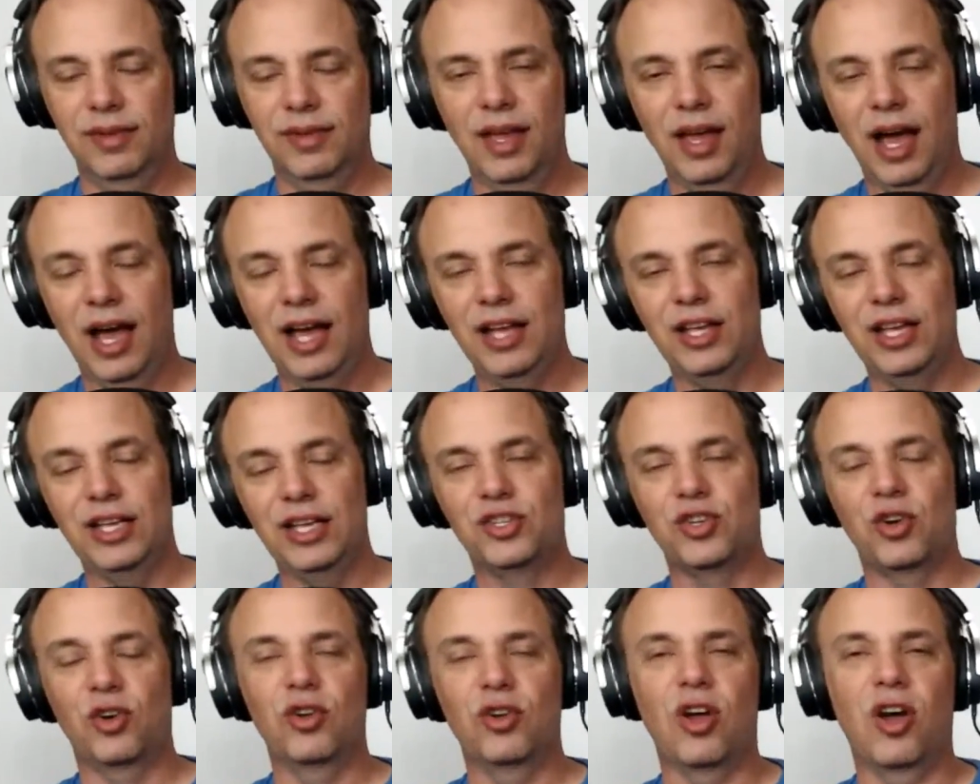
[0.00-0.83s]
I
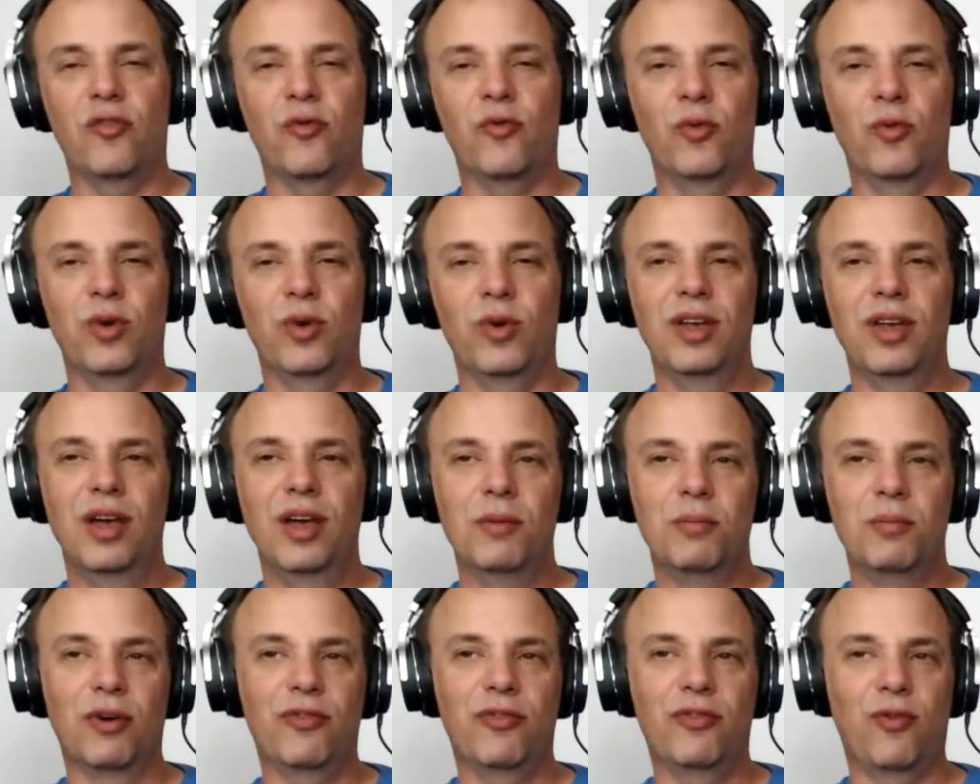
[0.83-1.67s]
started off with
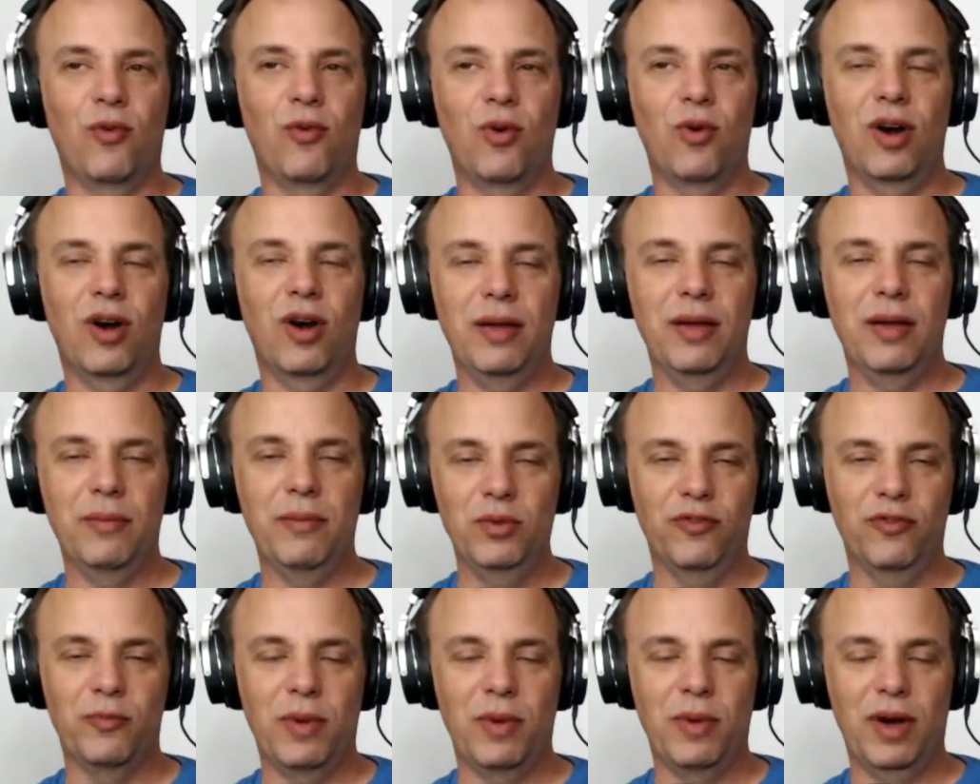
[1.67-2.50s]
before I
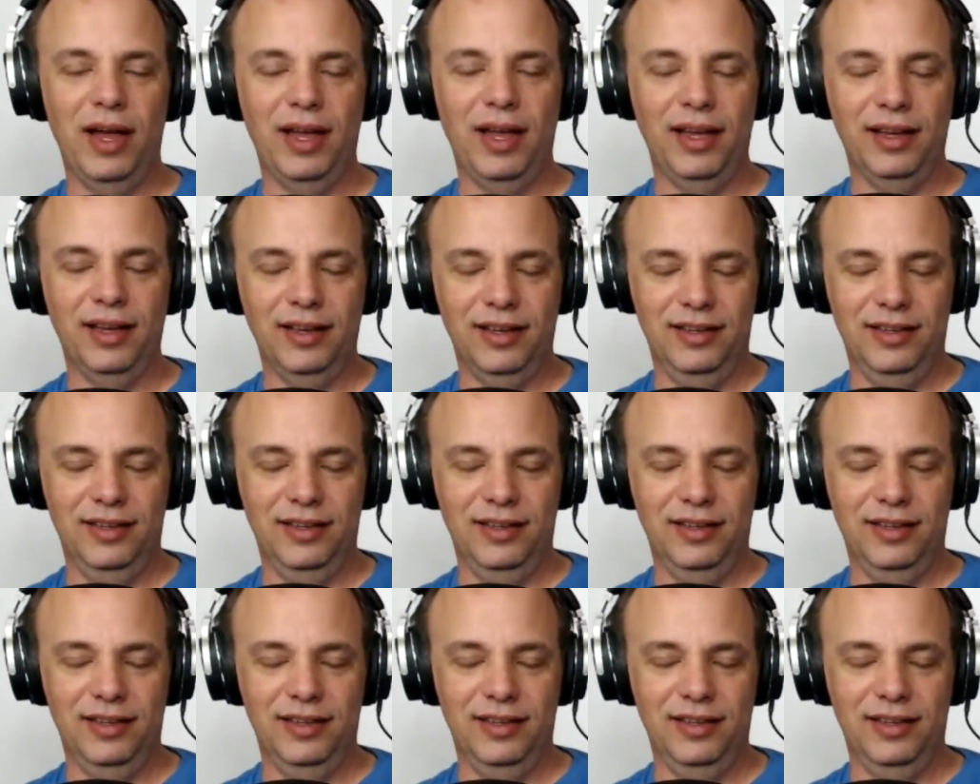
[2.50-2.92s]
move my